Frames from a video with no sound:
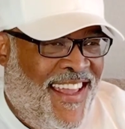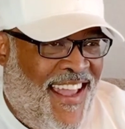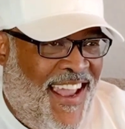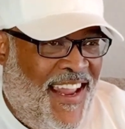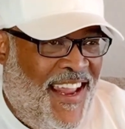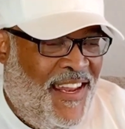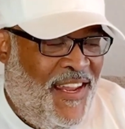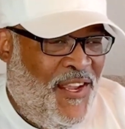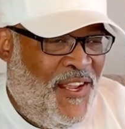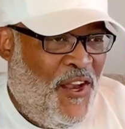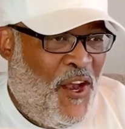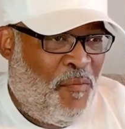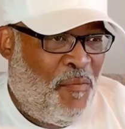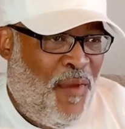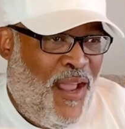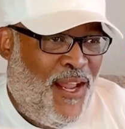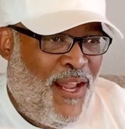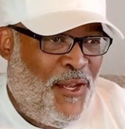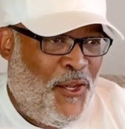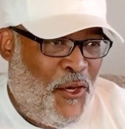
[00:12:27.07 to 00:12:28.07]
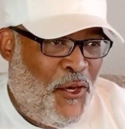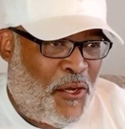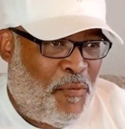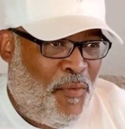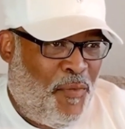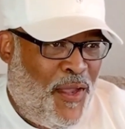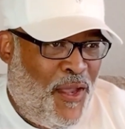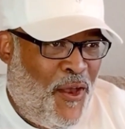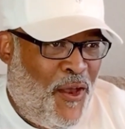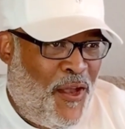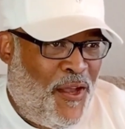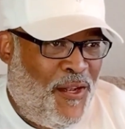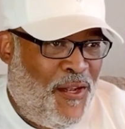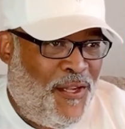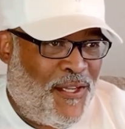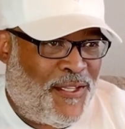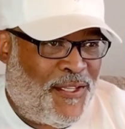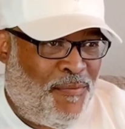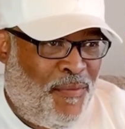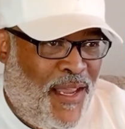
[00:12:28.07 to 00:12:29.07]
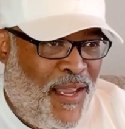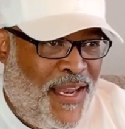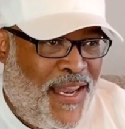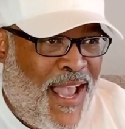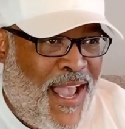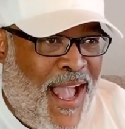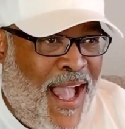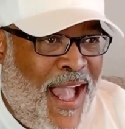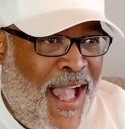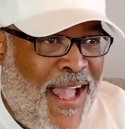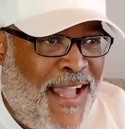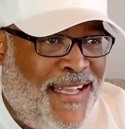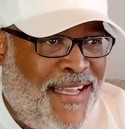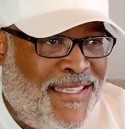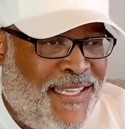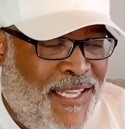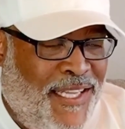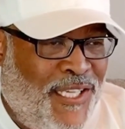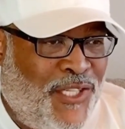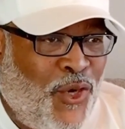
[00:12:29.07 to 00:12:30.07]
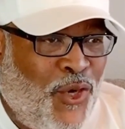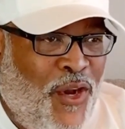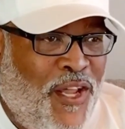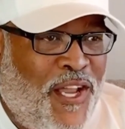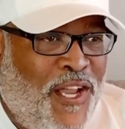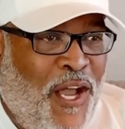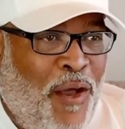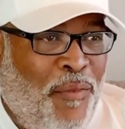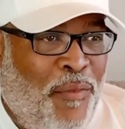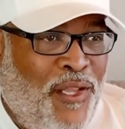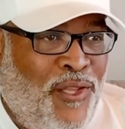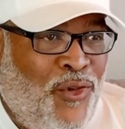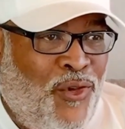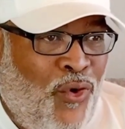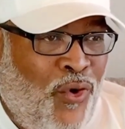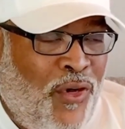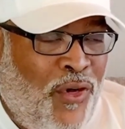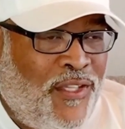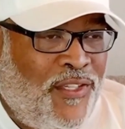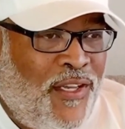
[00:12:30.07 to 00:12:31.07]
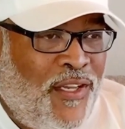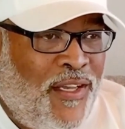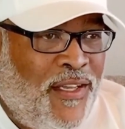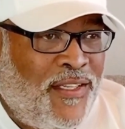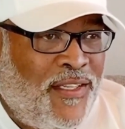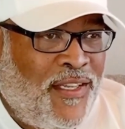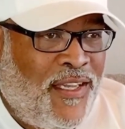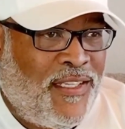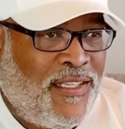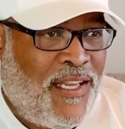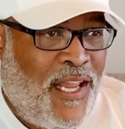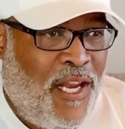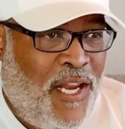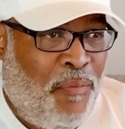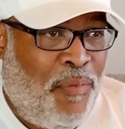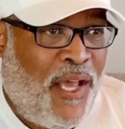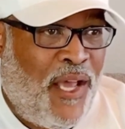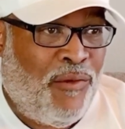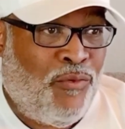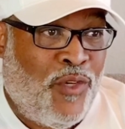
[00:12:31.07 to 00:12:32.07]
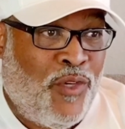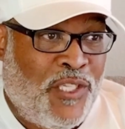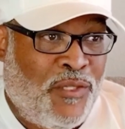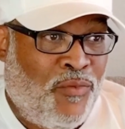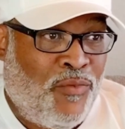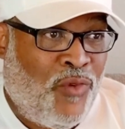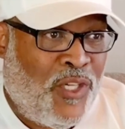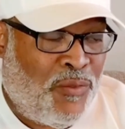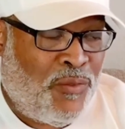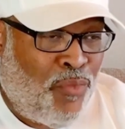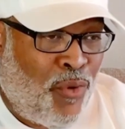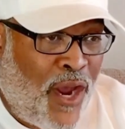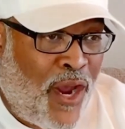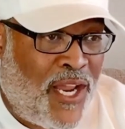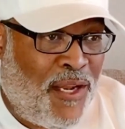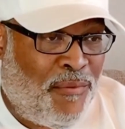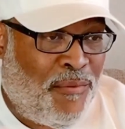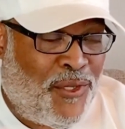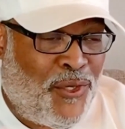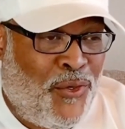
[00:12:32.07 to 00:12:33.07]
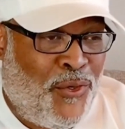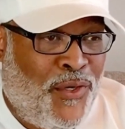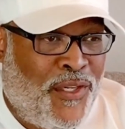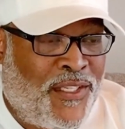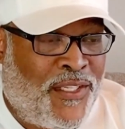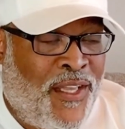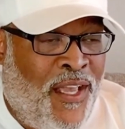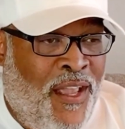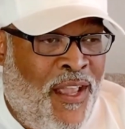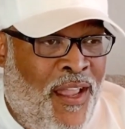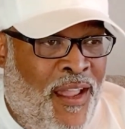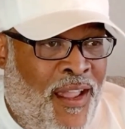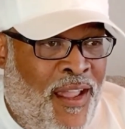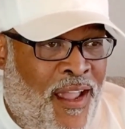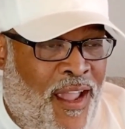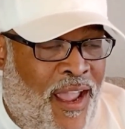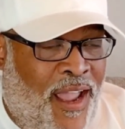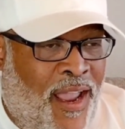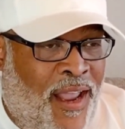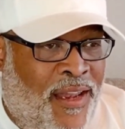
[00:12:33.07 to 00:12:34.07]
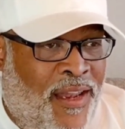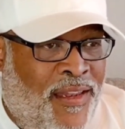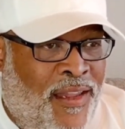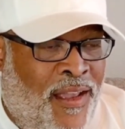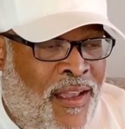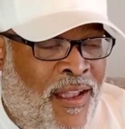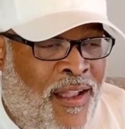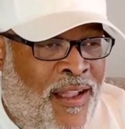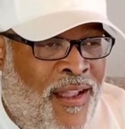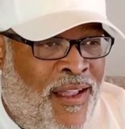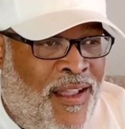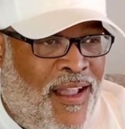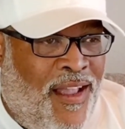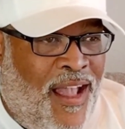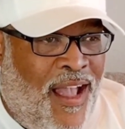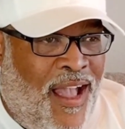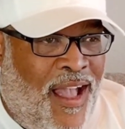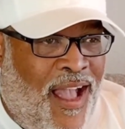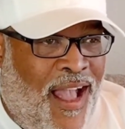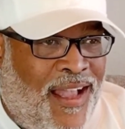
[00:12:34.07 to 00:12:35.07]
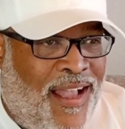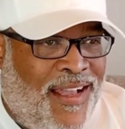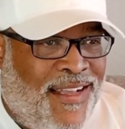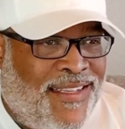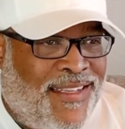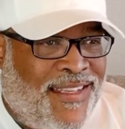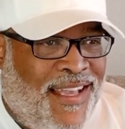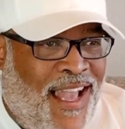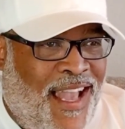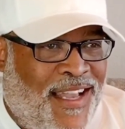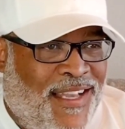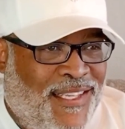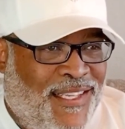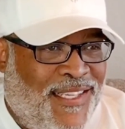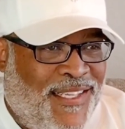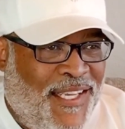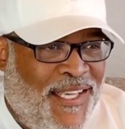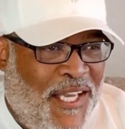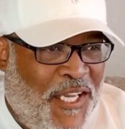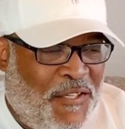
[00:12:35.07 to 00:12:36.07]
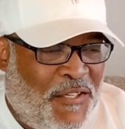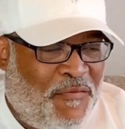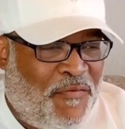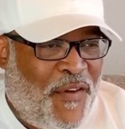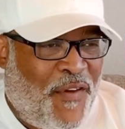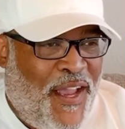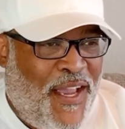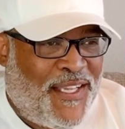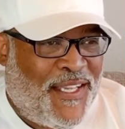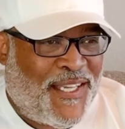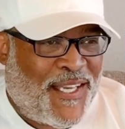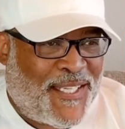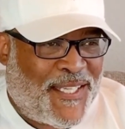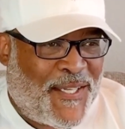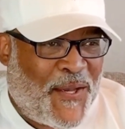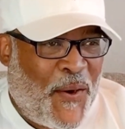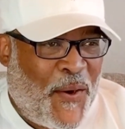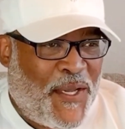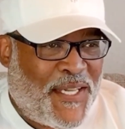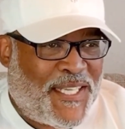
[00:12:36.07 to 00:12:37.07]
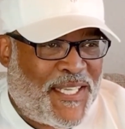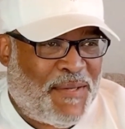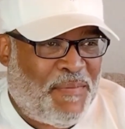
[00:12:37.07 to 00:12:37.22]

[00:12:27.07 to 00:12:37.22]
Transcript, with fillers: And the young man looked me looked me in the eyes, and he started coming towards us as Lady Platt was was bringing him to us. And uh, I, could, I could see his face. I saw his